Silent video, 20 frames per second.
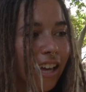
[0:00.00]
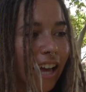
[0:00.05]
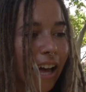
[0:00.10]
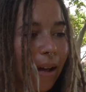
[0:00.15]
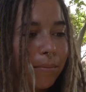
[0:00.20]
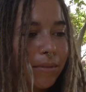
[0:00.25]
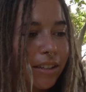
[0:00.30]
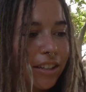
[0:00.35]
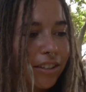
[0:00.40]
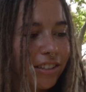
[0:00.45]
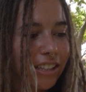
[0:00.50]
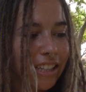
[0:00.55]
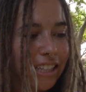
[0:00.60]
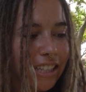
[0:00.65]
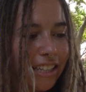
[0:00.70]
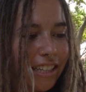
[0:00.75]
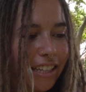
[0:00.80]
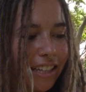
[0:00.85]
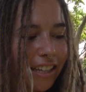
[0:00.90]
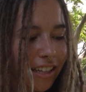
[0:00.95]
I'm
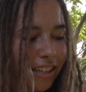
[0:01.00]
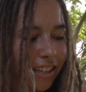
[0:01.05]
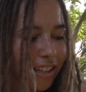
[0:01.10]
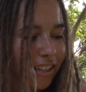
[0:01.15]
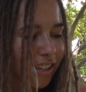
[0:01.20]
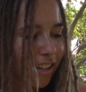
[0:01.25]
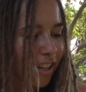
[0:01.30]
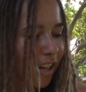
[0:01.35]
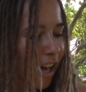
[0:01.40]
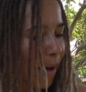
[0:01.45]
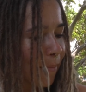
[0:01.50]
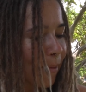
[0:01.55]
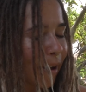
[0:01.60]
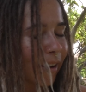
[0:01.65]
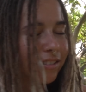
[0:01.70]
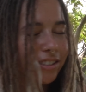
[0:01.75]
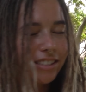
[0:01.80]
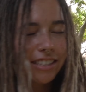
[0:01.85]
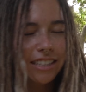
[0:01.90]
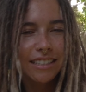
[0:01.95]
literally
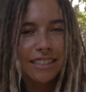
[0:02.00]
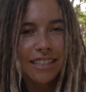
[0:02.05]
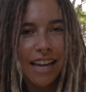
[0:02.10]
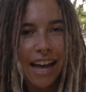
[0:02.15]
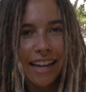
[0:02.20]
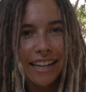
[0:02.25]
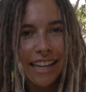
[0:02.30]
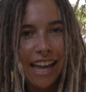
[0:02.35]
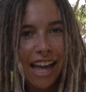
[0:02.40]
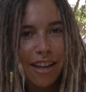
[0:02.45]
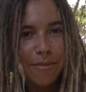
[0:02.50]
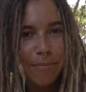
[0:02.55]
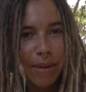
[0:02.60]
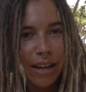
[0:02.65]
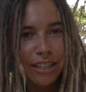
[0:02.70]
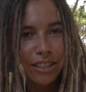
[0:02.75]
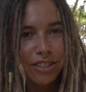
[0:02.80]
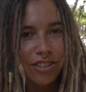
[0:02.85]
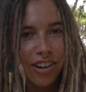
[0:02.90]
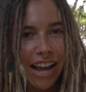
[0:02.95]
about to tie-dye
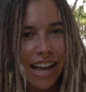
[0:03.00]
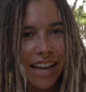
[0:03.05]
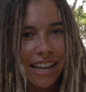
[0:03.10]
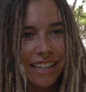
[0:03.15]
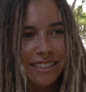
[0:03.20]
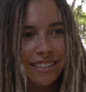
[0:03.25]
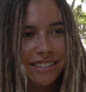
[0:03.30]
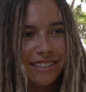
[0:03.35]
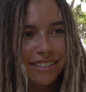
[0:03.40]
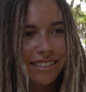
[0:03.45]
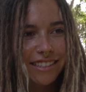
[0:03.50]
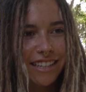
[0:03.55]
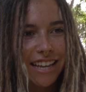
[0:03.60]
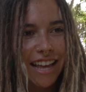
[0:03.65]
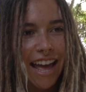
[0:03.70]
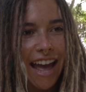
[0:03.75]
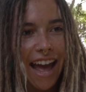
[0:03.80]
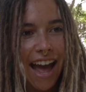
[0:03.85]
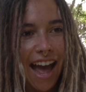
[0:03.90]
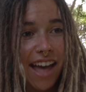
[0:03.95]
my dreads
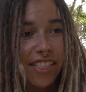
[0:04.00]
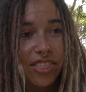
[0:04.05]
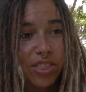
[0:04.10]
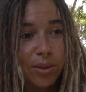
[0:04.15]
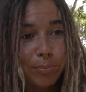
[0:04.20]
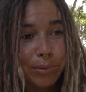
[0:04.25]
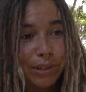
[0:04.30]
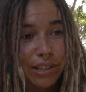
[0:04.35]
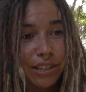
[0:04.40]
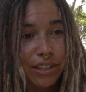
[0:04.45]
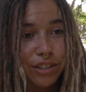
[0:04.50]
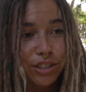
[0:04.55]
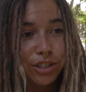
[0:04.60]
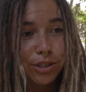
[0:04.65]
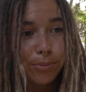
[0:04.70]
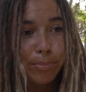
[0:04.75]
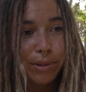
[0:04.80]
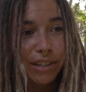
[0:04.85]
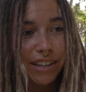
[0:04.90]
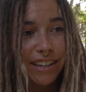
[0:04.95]
at the
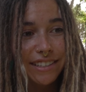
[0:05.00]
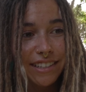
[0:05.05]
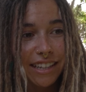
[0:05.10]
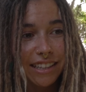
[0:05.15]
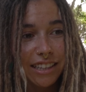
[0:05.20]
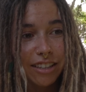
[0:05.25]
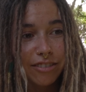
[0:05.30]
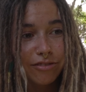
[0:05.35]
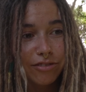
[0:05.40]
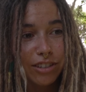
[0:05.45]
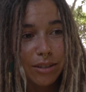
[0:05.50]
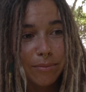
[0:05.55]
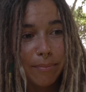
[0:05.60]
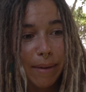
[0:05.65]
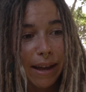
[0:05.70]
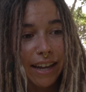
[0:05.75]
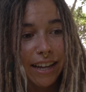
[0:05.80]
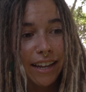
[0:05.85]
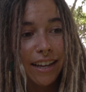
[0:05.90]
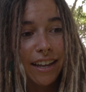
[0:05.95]
beach because I live in
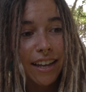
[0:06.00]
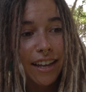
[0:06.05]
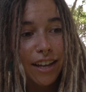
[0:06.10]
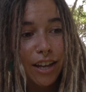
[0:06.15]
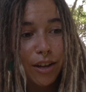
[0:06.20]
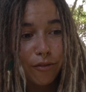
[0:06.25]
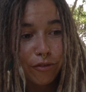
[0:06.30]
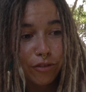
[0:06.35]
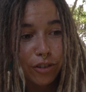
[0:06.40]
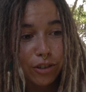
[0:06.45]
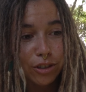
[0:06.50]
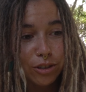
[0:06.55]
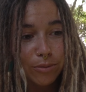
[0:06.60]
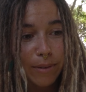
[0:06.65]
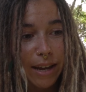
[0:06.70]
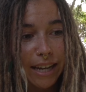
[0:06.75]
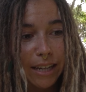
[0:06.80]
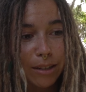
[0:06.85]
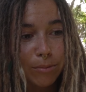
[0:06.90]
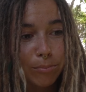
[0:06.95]
my
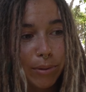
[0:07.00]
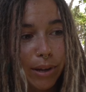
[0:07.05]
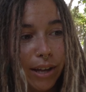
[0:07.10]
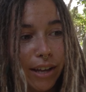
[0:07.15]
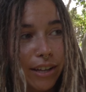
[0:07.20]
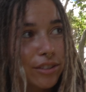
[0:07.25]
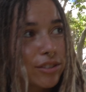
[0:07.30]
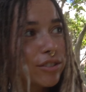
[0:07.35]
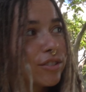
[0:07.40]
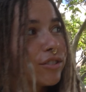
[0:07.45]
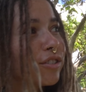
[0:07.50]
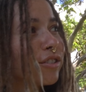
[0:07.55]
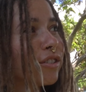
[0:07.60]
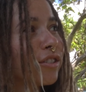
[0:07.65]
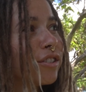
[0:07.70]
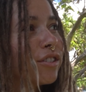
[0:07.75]
Volkswagen bus.